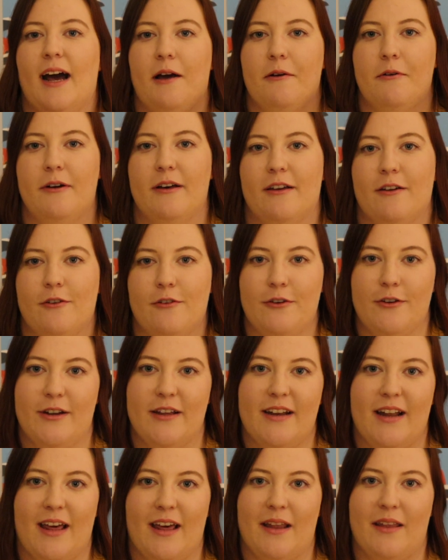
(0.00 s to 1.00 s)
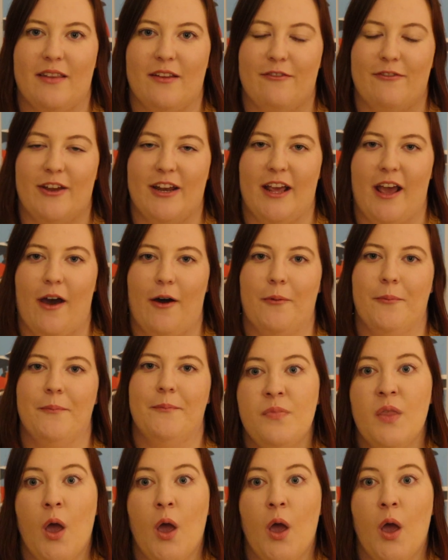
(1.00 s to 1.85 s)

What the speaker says: I will include it in the video.